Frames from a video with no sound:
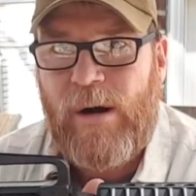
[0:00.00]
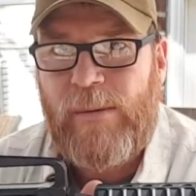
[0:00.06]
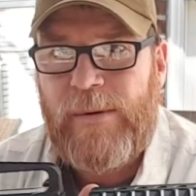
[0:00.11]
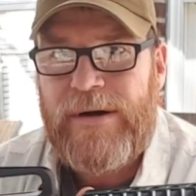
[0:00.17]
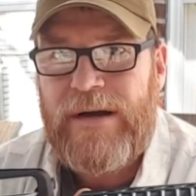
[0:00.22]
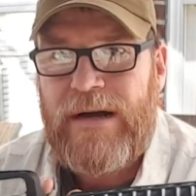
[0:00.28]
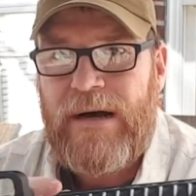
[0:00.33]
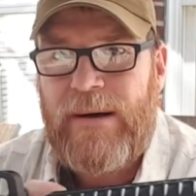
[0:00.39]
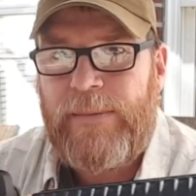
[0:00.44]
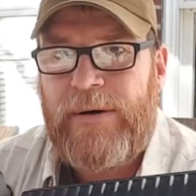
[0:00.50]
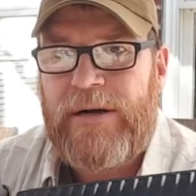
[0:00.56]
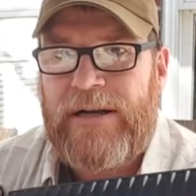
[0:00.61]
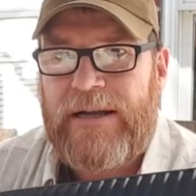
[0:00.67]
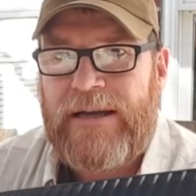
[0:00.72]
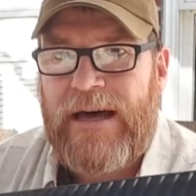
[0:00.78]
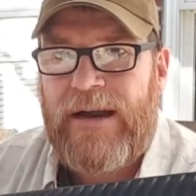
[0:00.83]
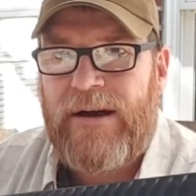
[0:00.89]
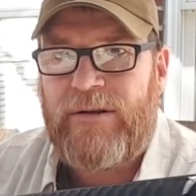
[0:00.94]
Armory upper
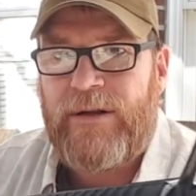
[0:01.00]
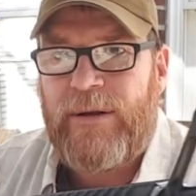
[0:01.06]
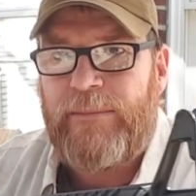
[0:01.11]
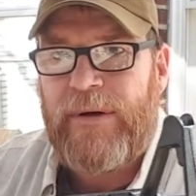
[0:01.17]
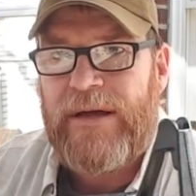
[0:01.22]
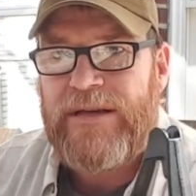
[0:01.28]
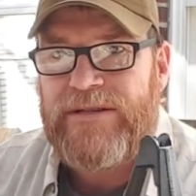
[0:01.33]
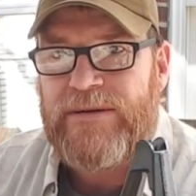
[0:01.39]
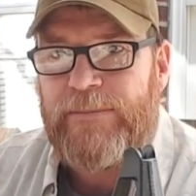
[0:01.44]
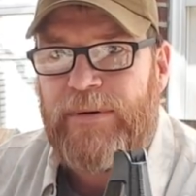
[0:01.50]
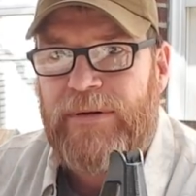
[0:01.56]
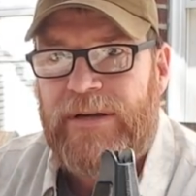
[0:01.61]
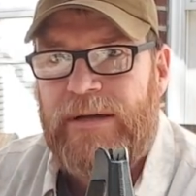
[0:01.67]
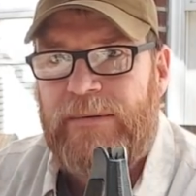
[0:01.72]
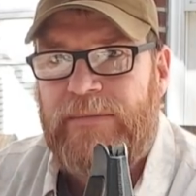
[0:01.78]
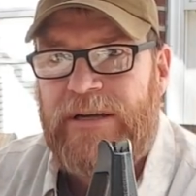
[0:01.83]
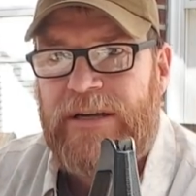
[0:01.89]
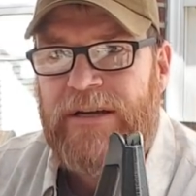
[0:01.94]
that I got on the as a
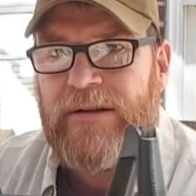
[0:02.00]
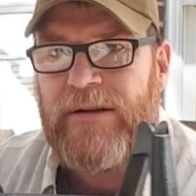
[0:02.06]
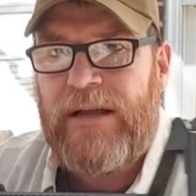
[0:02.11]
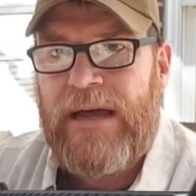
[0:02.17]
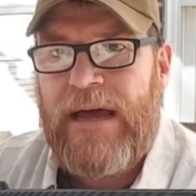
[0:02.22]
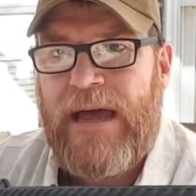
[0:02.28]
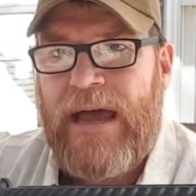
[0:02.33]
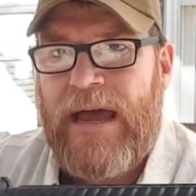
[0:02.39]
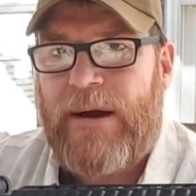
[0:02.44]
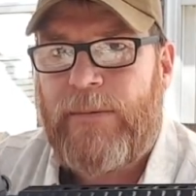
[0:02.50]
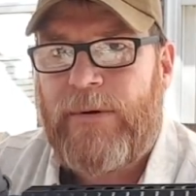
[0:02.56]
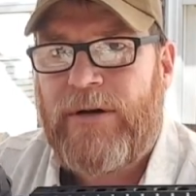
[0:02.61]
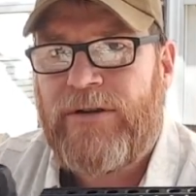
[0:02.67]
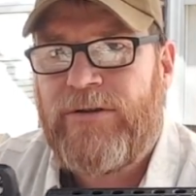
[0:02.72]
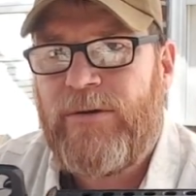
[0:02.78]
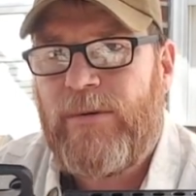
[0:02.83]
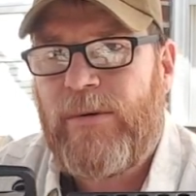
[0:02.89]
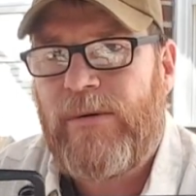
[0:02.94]
blem deal, and we're
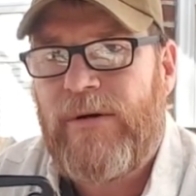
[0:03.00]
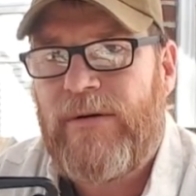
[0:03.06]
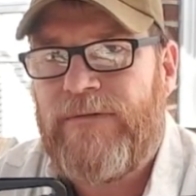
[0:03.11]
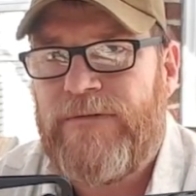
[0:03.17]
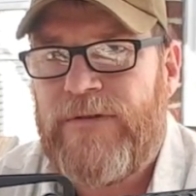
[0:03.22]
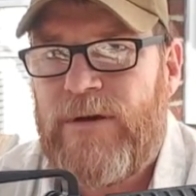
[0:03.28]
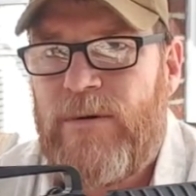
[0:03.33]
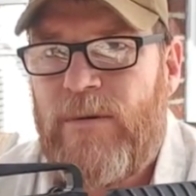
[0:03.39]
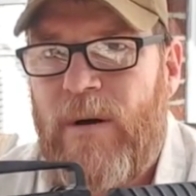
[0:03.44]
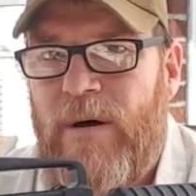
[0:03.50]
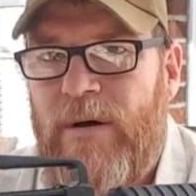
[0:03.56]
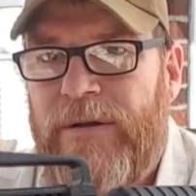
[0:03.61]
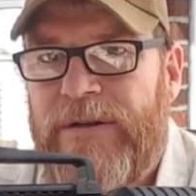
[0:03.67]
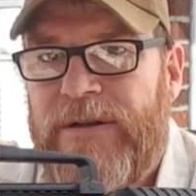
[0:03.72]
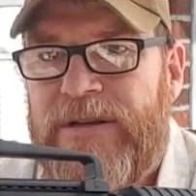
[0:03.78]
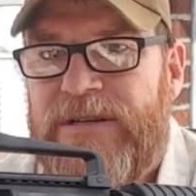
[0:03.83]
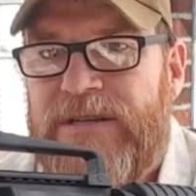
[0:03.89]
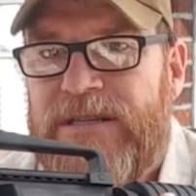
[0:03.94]
gonna do a review
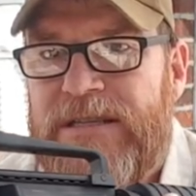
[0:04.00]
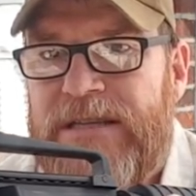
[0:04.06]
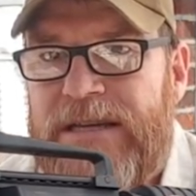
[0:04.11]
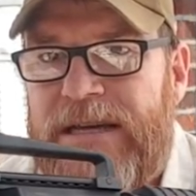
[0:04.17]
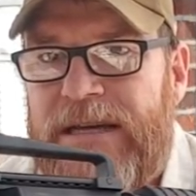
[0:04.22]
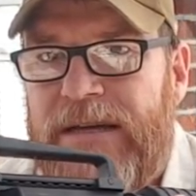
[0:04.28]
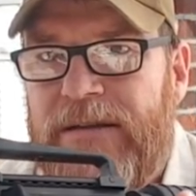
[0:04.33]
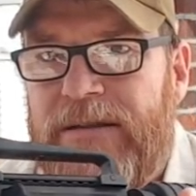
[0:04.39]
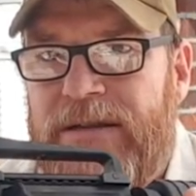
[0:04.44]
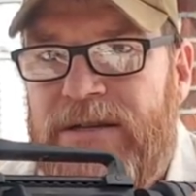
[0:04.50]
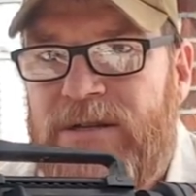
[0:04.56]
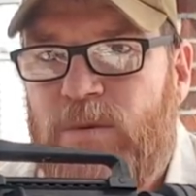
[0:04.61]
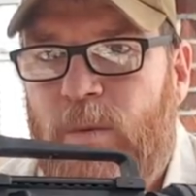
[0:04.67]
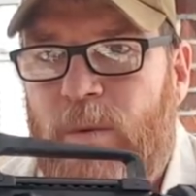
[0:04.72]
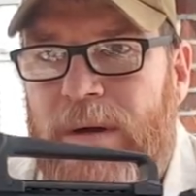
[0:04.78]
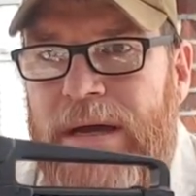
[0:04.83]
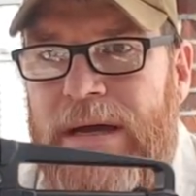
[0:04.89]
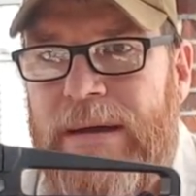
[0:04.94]
on this thing
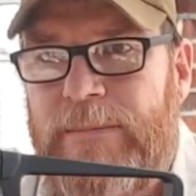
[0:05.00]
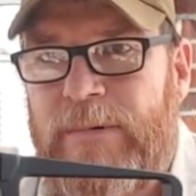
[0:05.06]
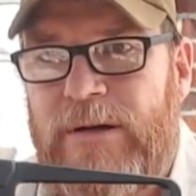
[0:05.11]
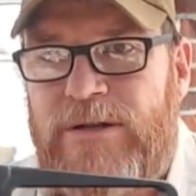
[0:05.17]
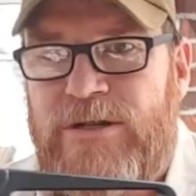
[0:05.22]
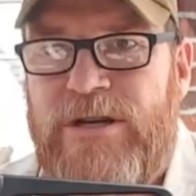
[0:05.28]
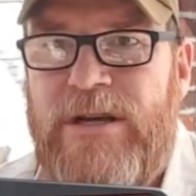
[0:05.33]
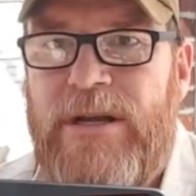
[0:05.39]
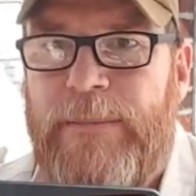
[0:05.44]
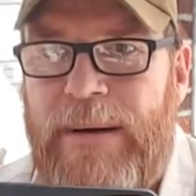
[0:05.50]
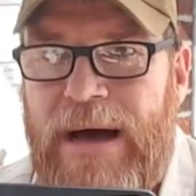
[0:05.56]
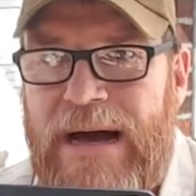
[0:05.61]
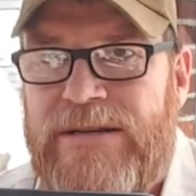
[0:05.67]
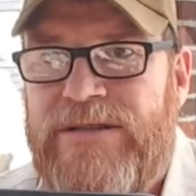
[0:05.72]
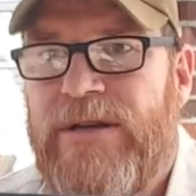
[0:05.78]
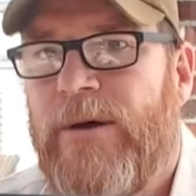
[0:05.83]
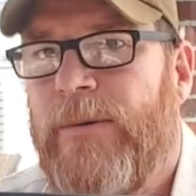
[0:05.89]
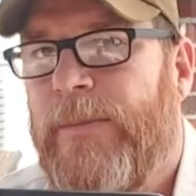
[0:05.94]
this week. I'm gonna show you the
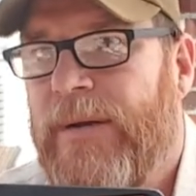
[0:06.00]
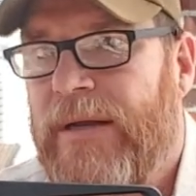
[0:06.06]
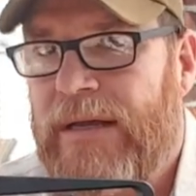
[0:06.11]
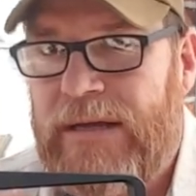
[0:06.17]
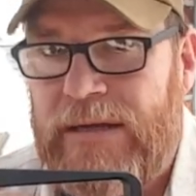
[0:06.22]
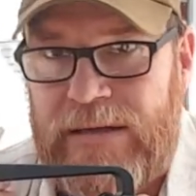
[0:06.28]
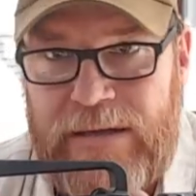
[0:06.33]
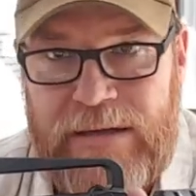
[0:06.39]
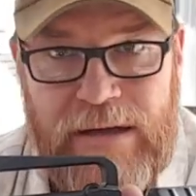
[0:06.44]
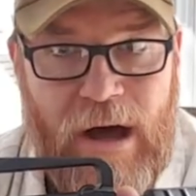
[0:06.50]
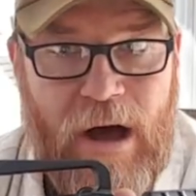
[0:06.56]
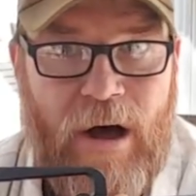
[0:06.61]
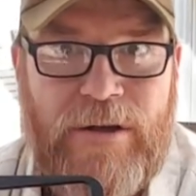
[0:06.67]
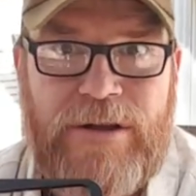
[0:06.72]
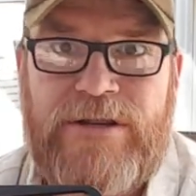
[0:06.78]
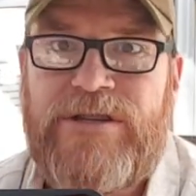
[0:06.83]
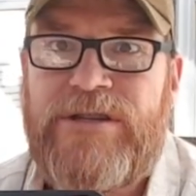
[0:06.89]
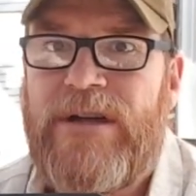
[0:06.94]
box opening and
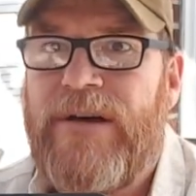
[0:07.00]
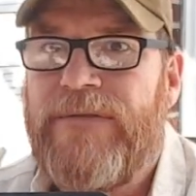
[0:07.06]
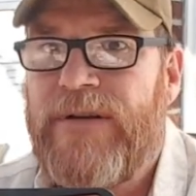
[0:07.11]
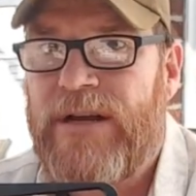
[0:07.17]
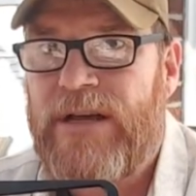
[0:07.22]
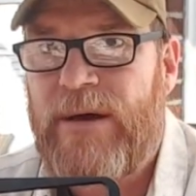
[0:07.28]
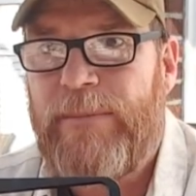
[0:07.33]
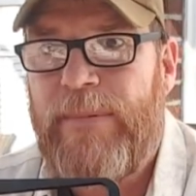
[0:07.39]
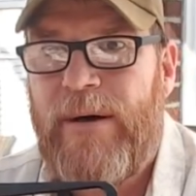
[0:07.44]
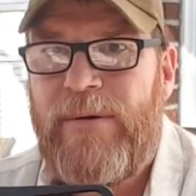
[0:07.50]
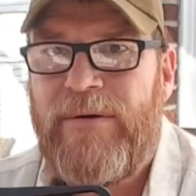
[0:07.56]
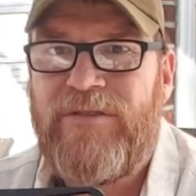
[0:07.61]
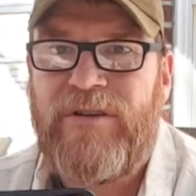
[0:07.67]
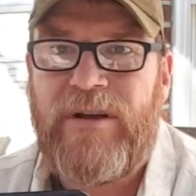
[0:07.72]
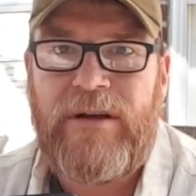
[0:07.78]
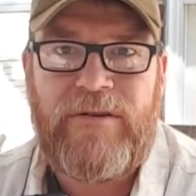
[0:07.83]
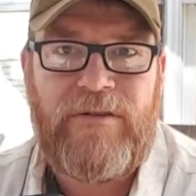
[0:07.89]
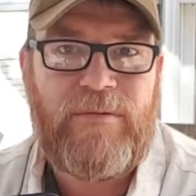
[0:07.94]
all the stuff and the
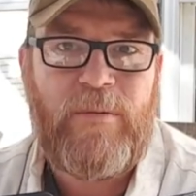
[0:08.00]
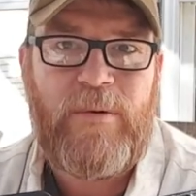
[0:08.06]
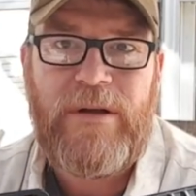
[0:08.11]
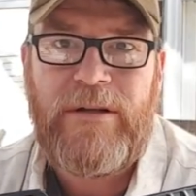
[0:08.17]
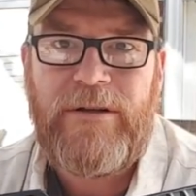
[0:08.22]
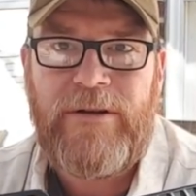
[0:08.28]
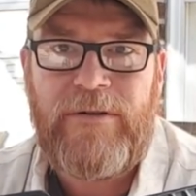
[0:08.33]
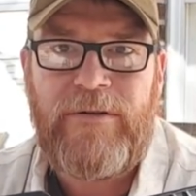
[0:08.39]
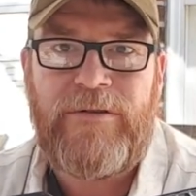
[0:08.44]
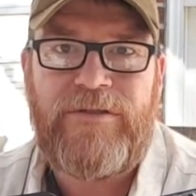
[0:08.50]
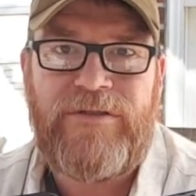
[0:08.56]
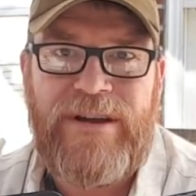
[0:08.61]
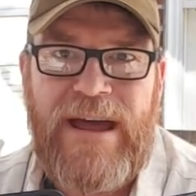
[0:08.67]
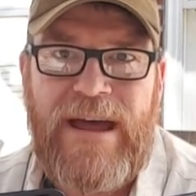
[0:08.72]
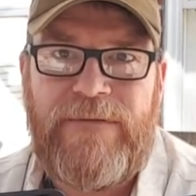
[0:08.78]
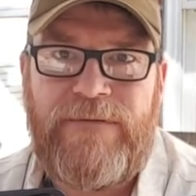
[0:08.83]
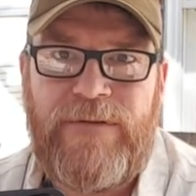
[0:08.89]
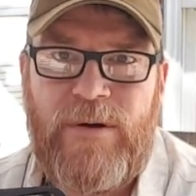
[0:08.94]
components in it. There's one little
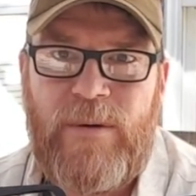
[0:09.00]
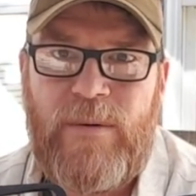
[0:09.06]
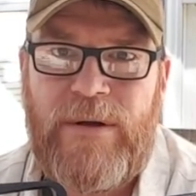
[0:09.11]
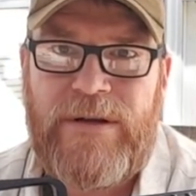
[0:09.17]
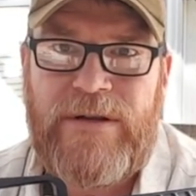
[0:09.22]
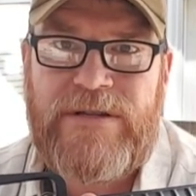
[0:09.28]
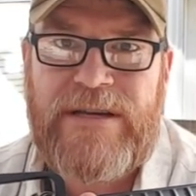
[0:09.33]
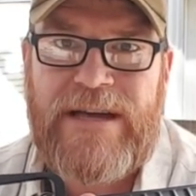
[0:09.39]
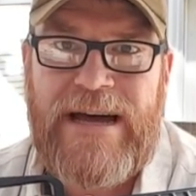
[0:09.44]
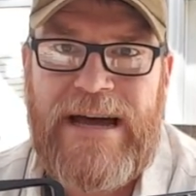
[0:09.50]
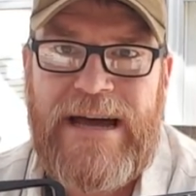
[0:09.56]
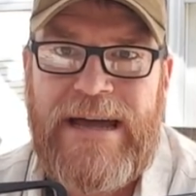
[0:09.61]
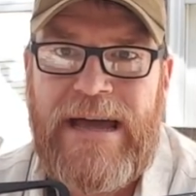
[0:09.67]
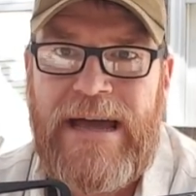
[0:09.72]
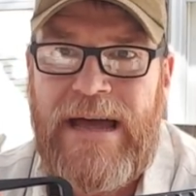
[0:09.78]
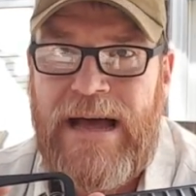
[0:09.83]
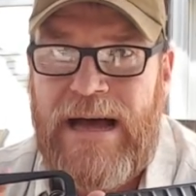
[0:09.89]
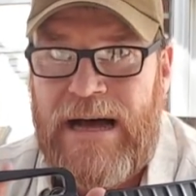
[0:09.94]
snafu on this
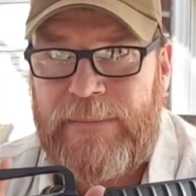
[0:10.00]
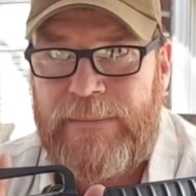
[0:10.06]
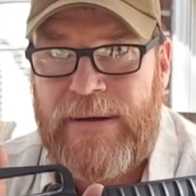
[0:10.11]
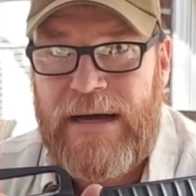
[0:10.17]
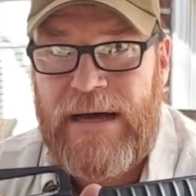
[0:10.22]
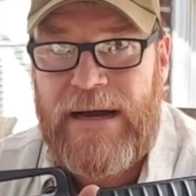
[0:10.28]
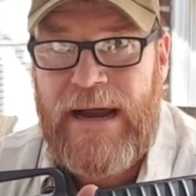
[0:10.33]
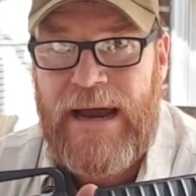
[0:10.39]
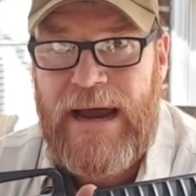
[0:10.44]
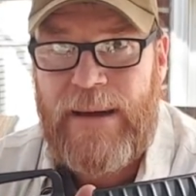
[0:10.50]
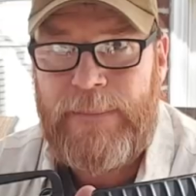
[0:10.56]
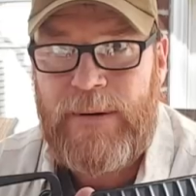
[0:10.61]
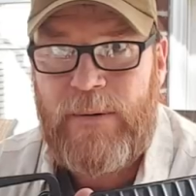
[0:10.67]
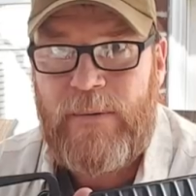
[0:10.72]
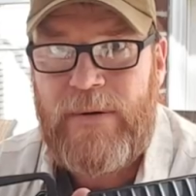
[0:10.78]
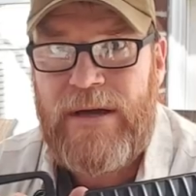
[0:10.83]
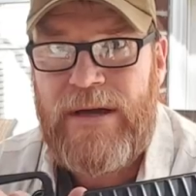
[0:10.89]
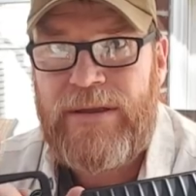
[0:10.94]
guy I'm not
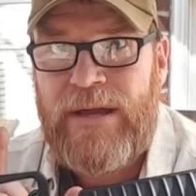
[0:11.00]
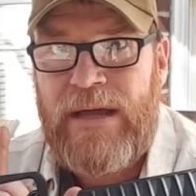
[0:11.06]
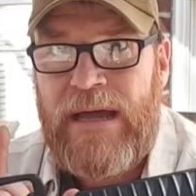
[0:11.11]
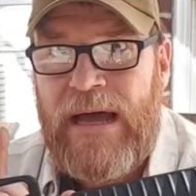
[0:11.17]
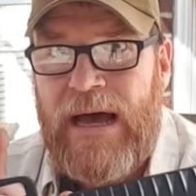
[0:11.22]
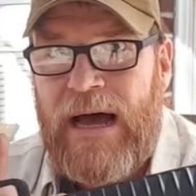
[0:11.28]
happy with.